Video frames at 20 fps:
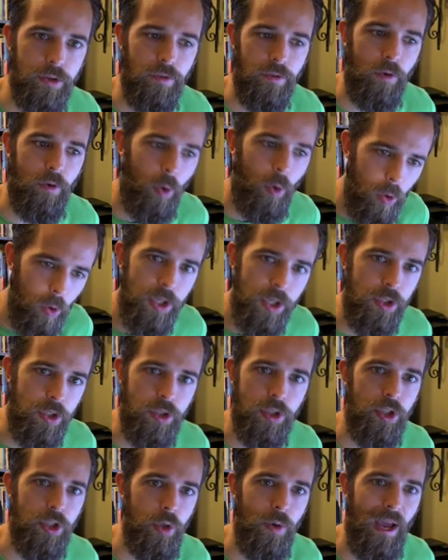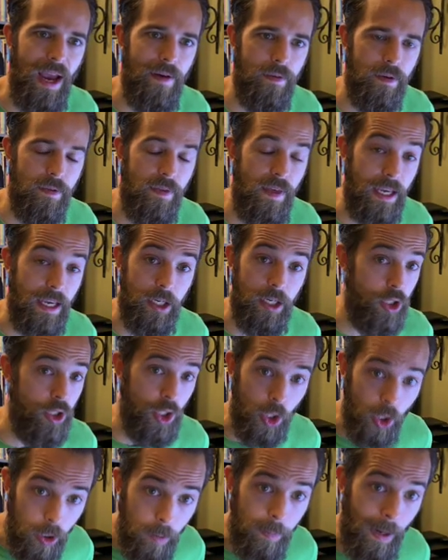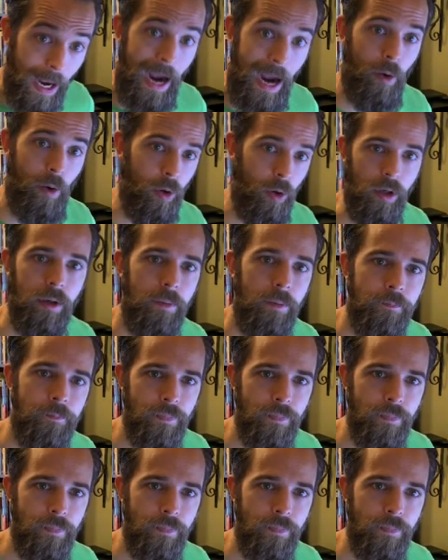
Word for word: Of course, you should do everything in your power